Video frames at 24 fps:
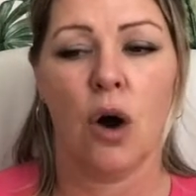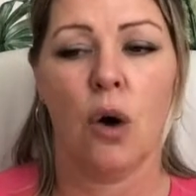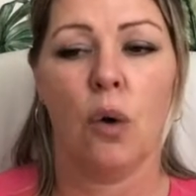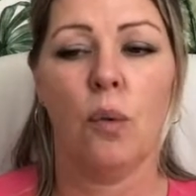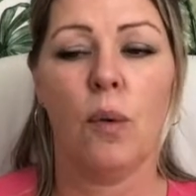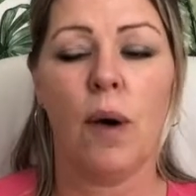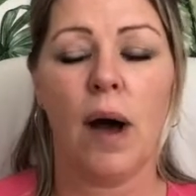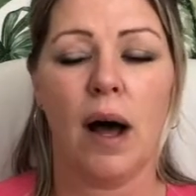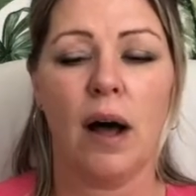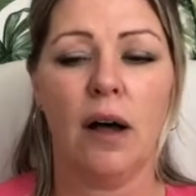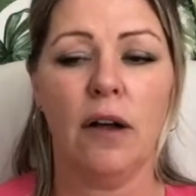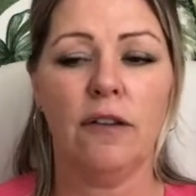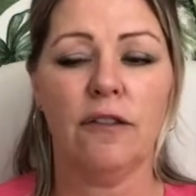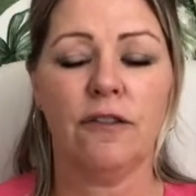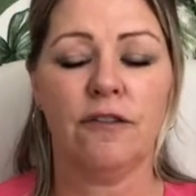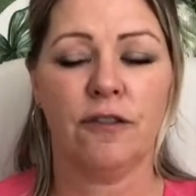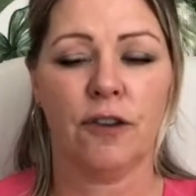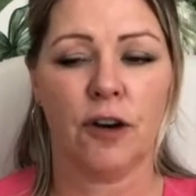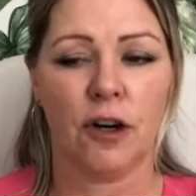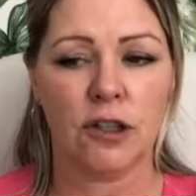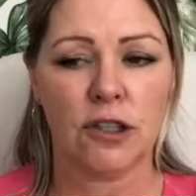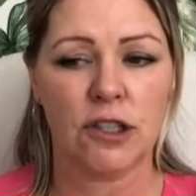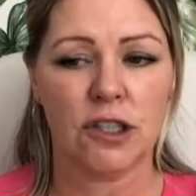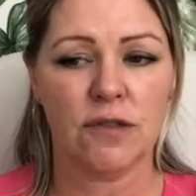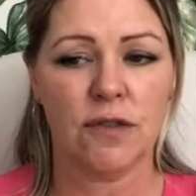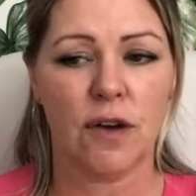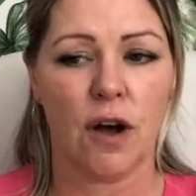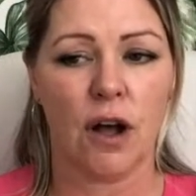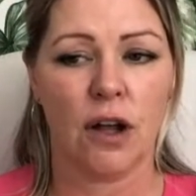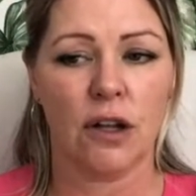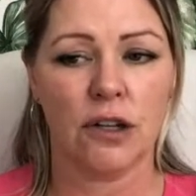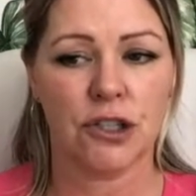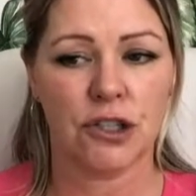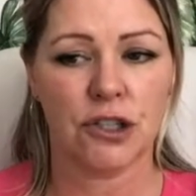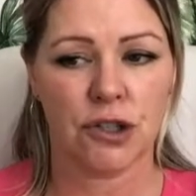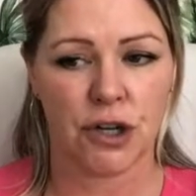Well, first of
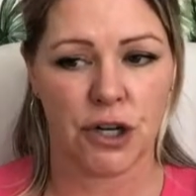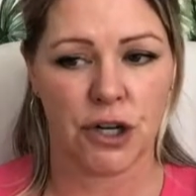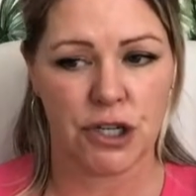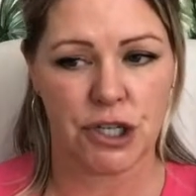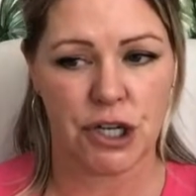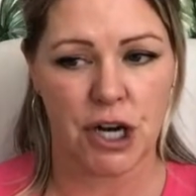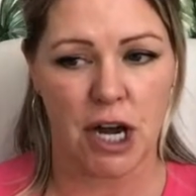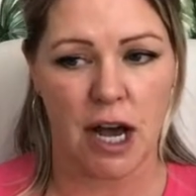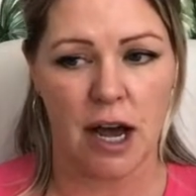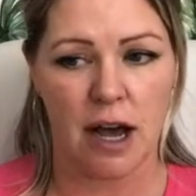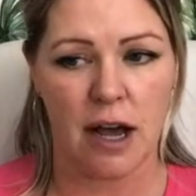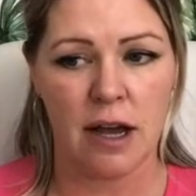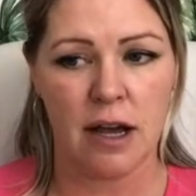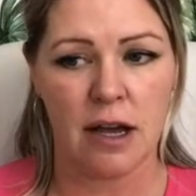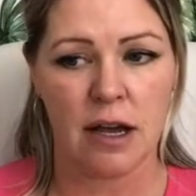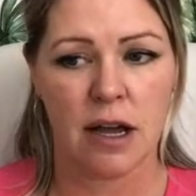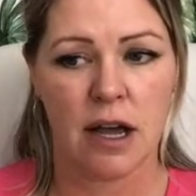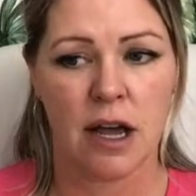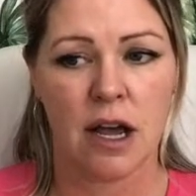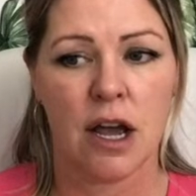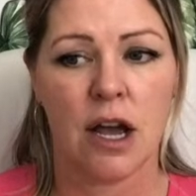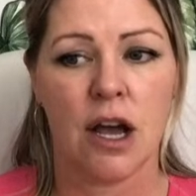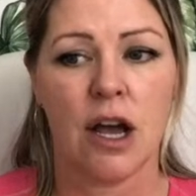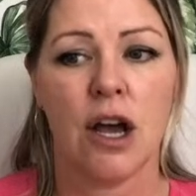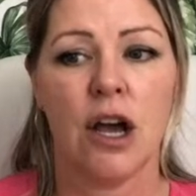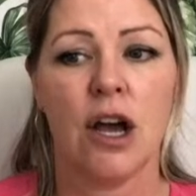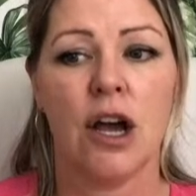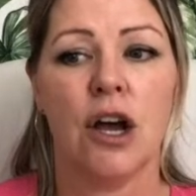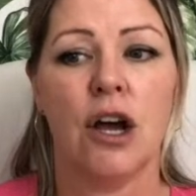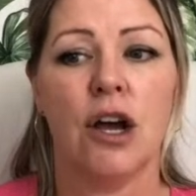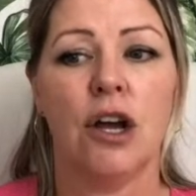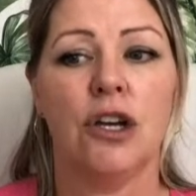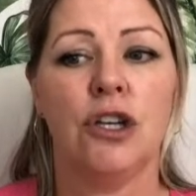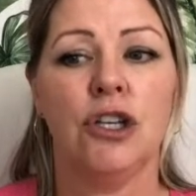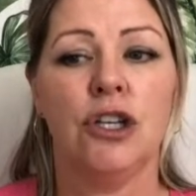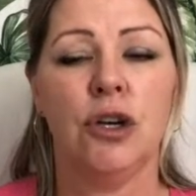all, Trisha,
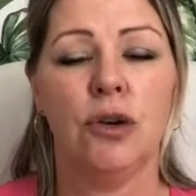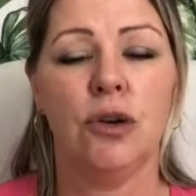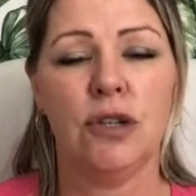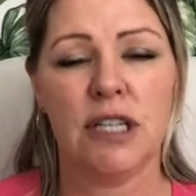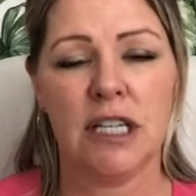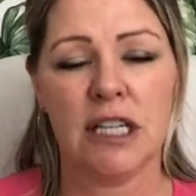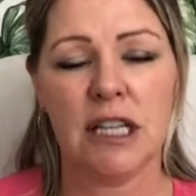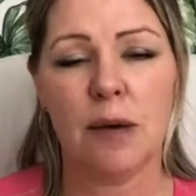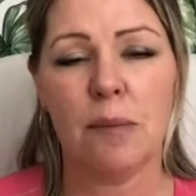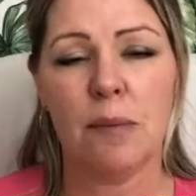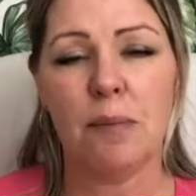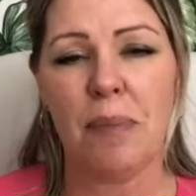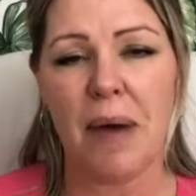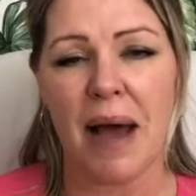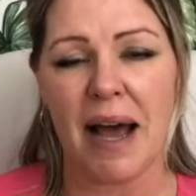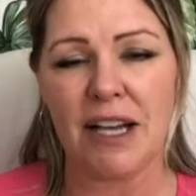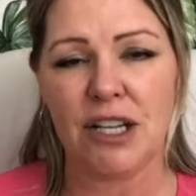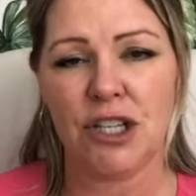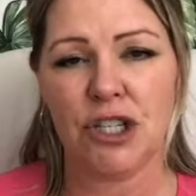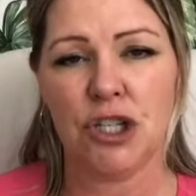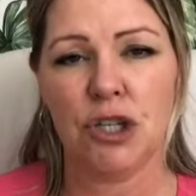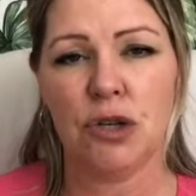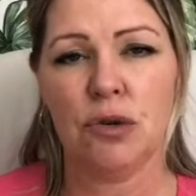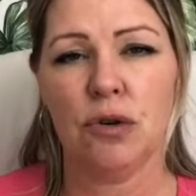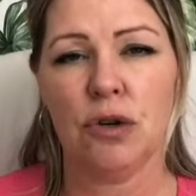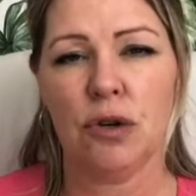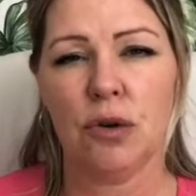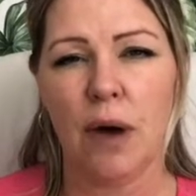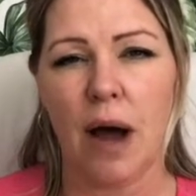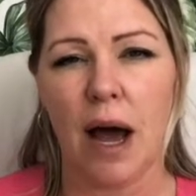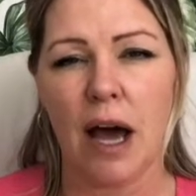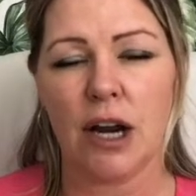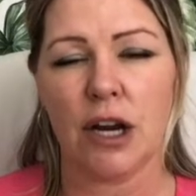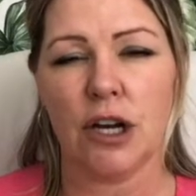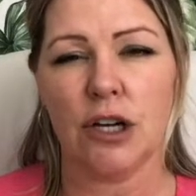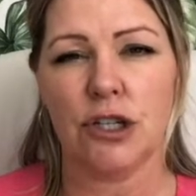you did the best you knew
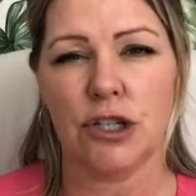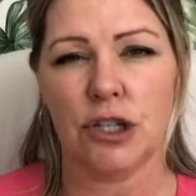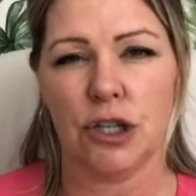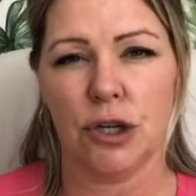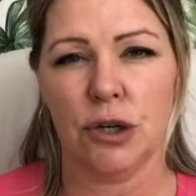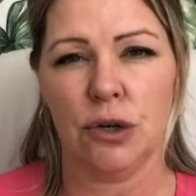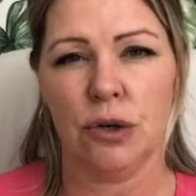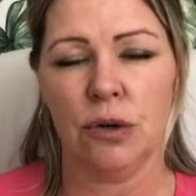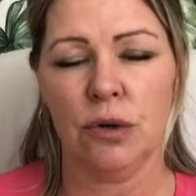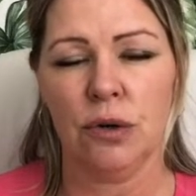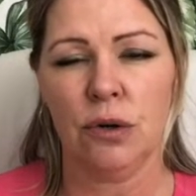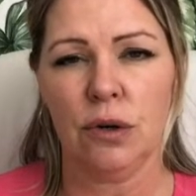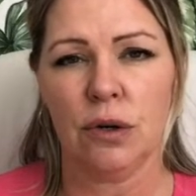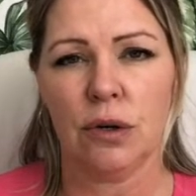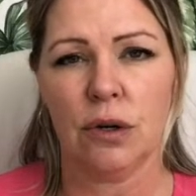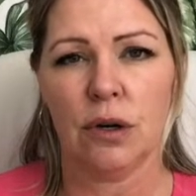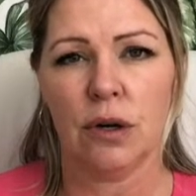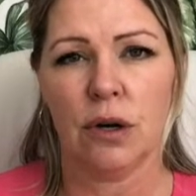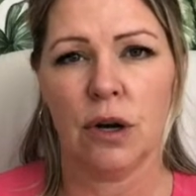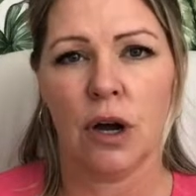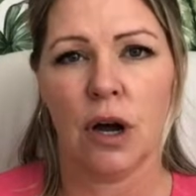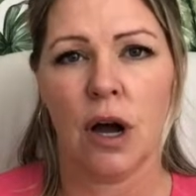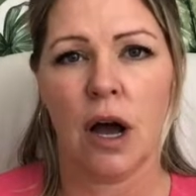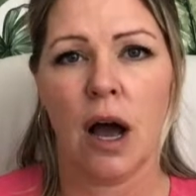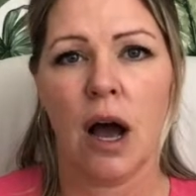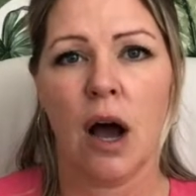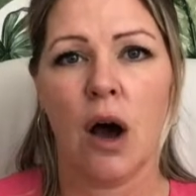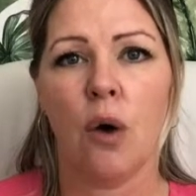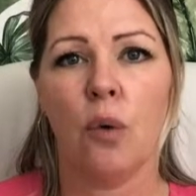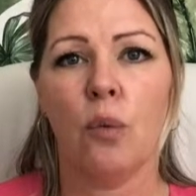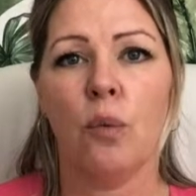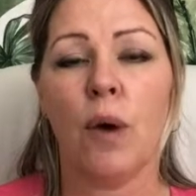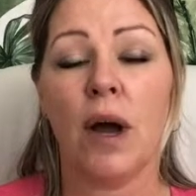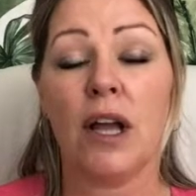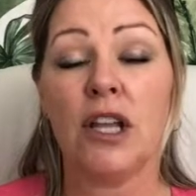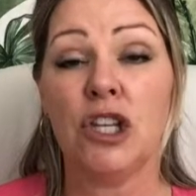how to do
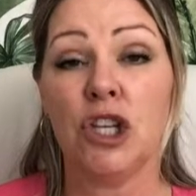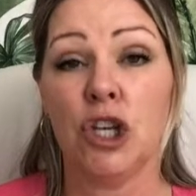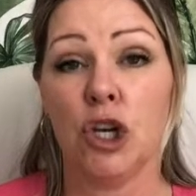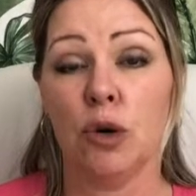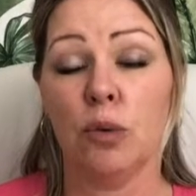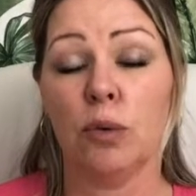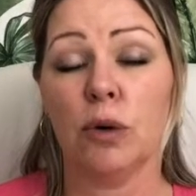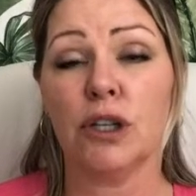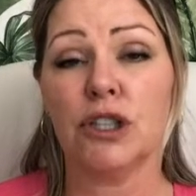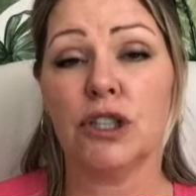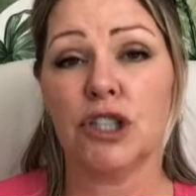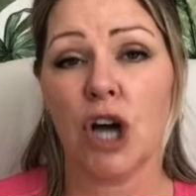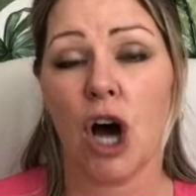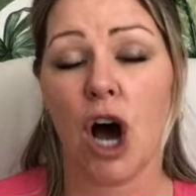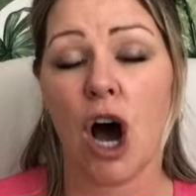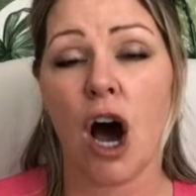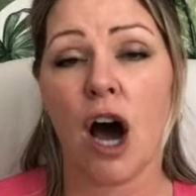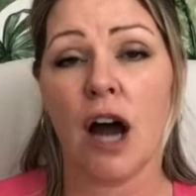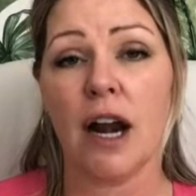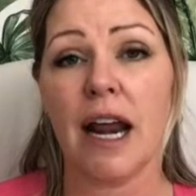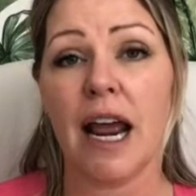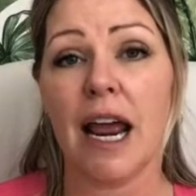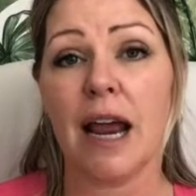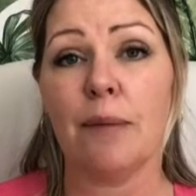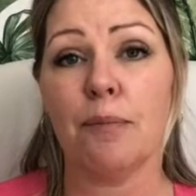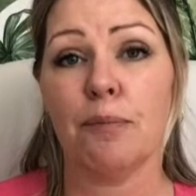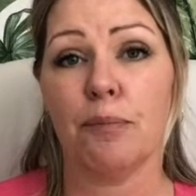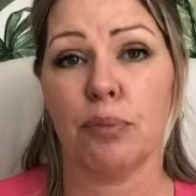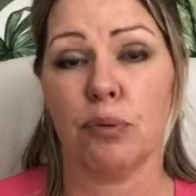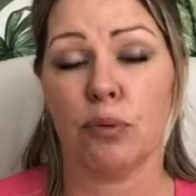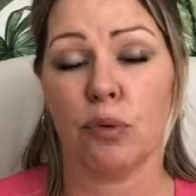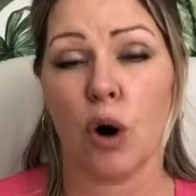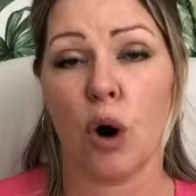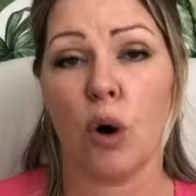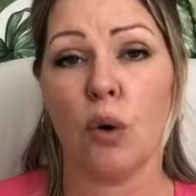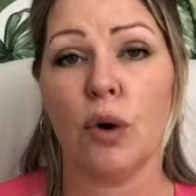when you were taught a
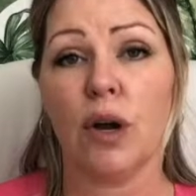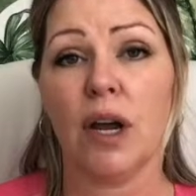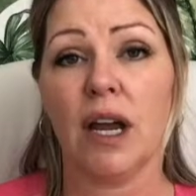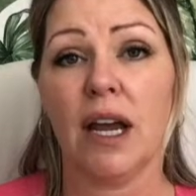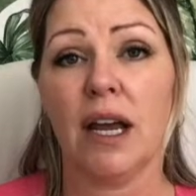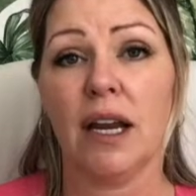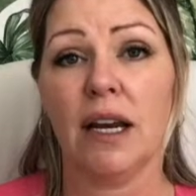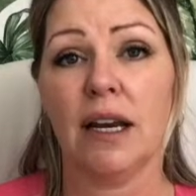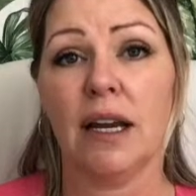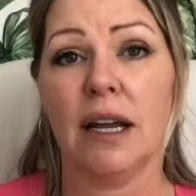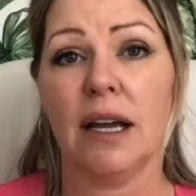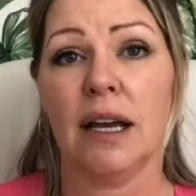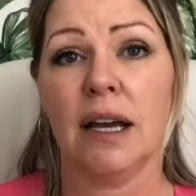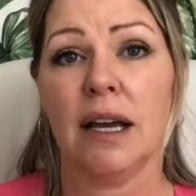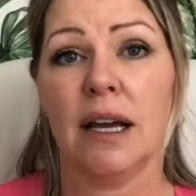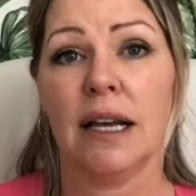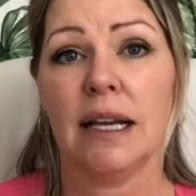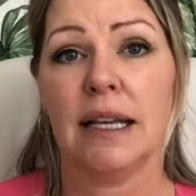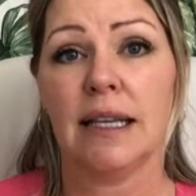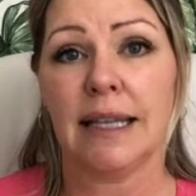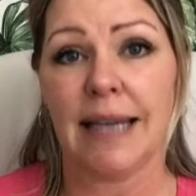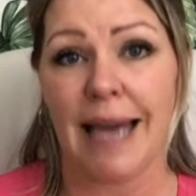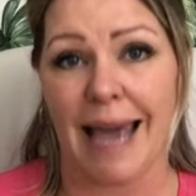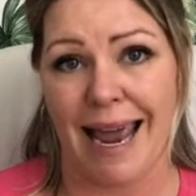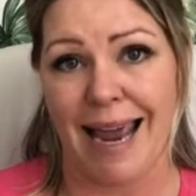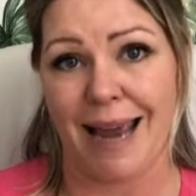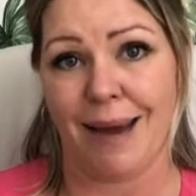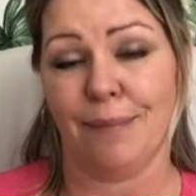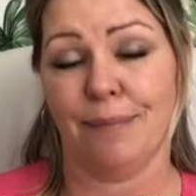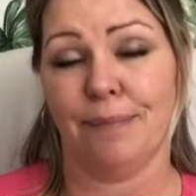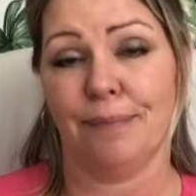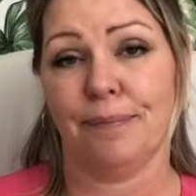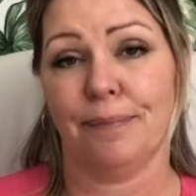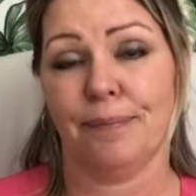broken game.